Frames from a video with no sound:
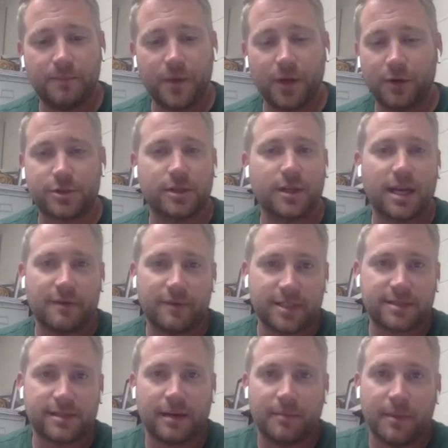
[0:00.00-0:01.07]
There's a lot of
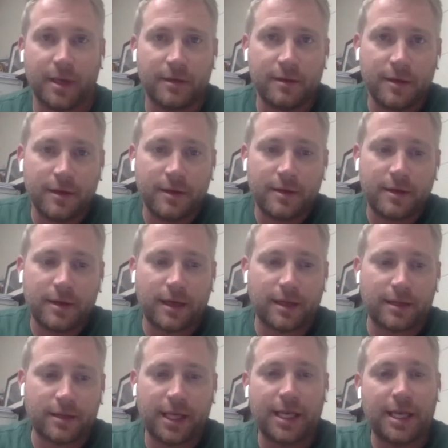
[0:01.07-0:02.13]
excitement
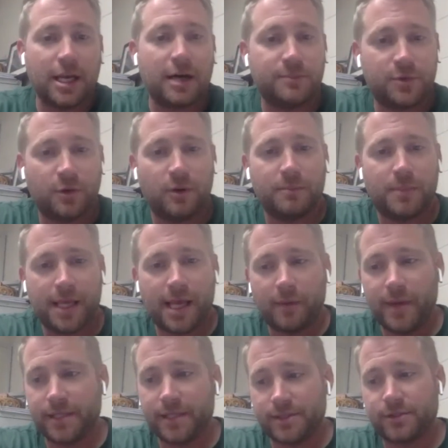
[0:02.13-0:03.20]
leading up to it. But yeah,
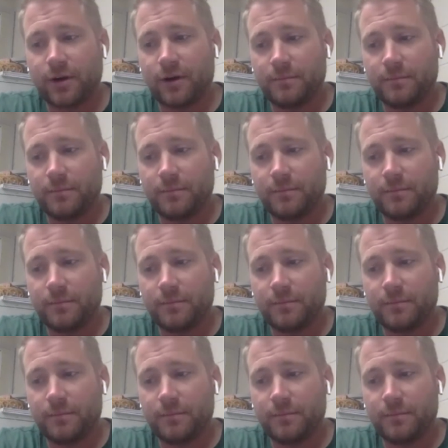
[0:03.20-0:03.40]
we get to start